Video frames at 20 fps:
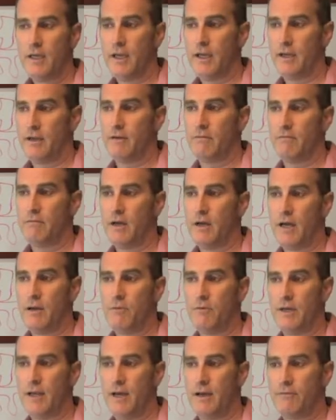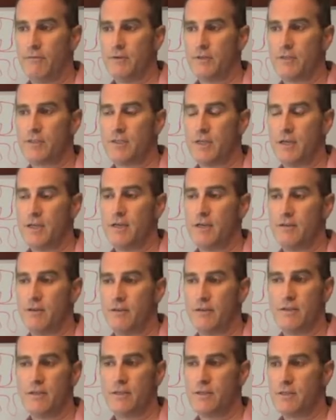and I would have to say
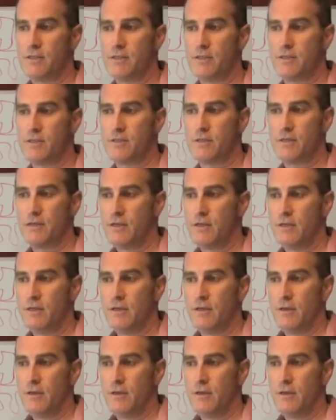that this is